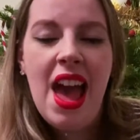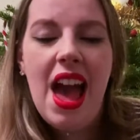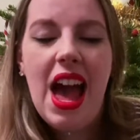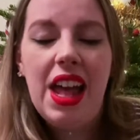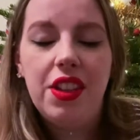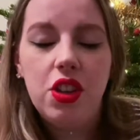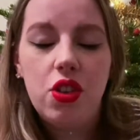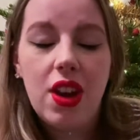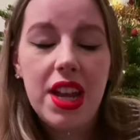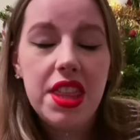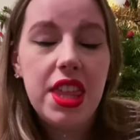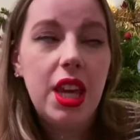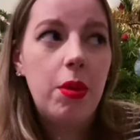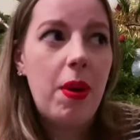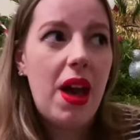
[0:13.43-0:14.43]
And the great
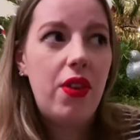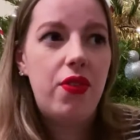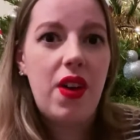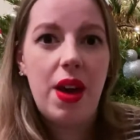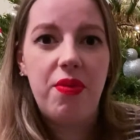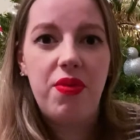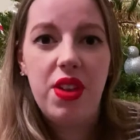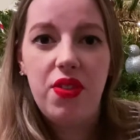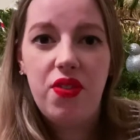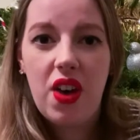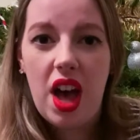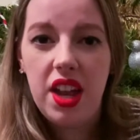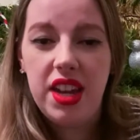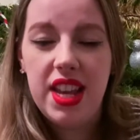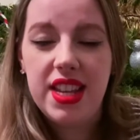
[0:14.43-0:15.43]
thing about Fab Fit
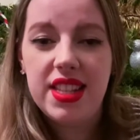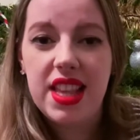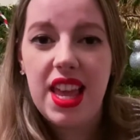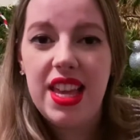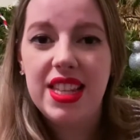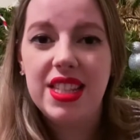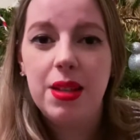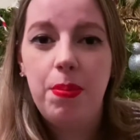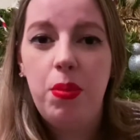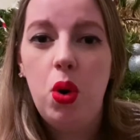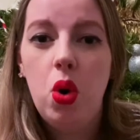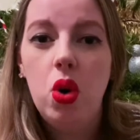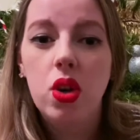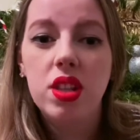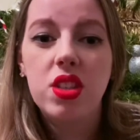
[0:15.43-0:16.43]
Fun is that it
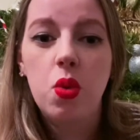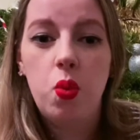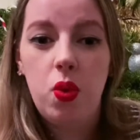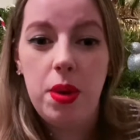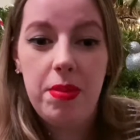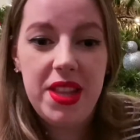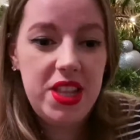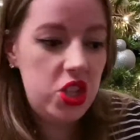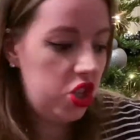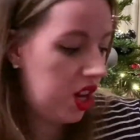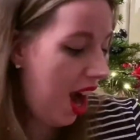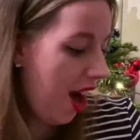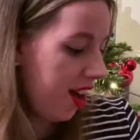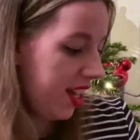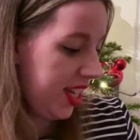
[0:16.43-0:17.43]
supports women's
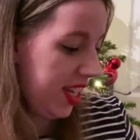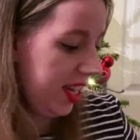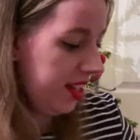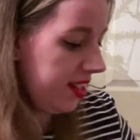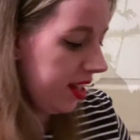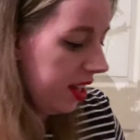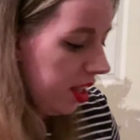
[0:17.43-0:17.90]
charities.